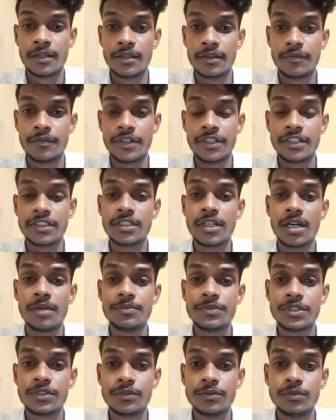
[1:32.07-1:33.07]
When it comes
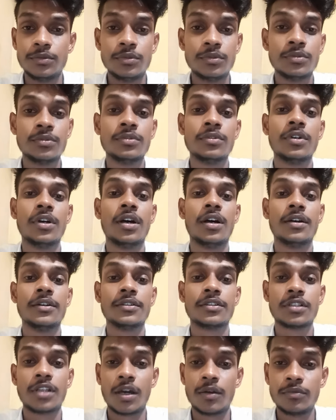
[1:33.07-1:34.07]
to
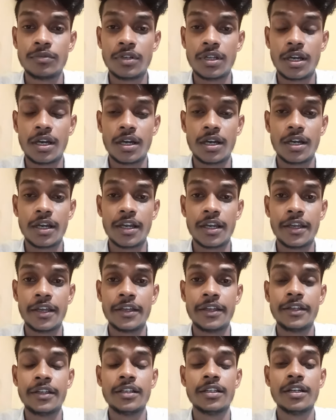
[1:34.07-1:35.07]
cloud,
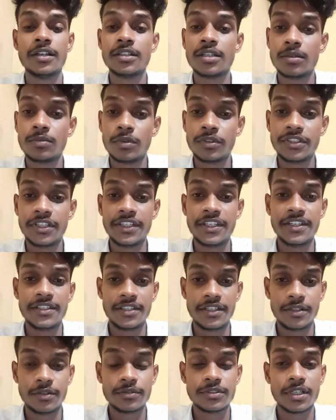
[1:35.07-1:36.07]
I learned about the
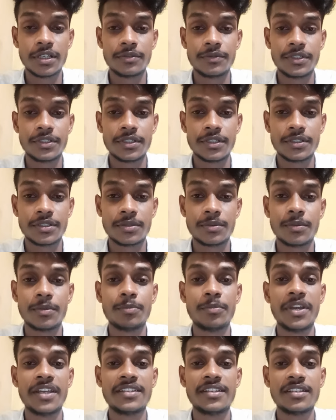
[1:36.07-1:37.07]
EC2 services,
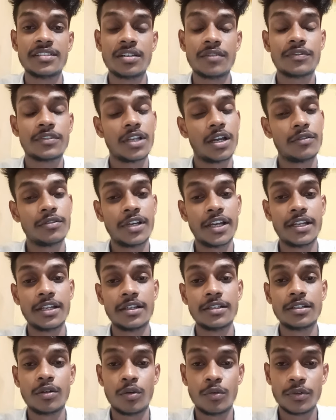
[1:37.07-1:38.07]
basics of cloud. I
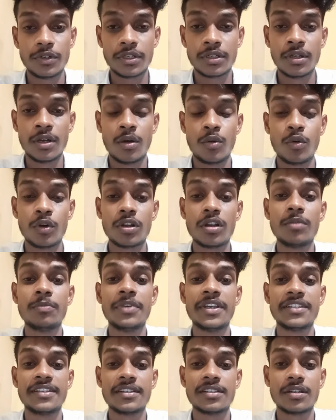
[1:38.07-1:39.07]
learned overall
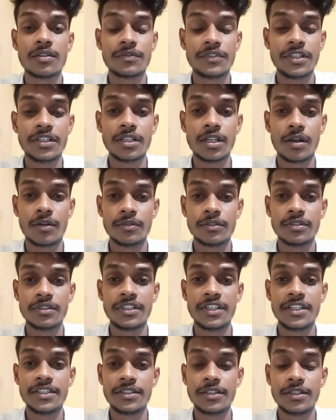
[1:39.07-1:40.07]
basics of the cloud,
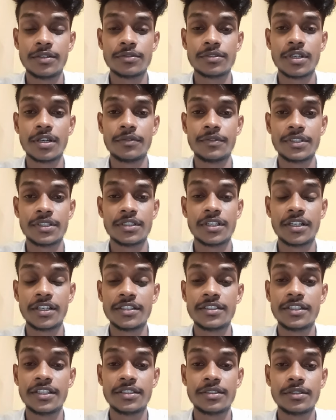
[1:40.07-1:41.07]
EC2 services, that is
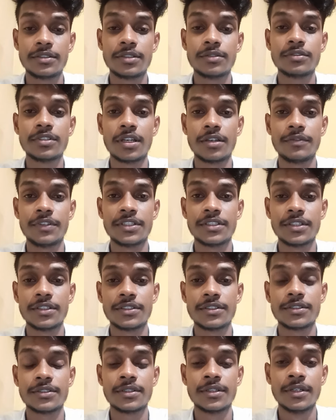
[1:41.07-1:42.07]
EC2
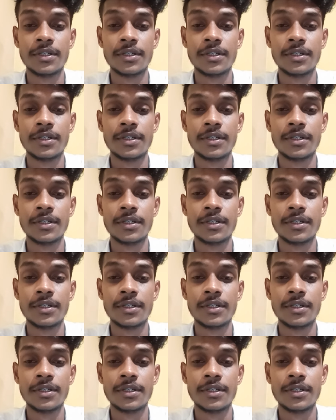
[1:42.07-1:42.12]
services.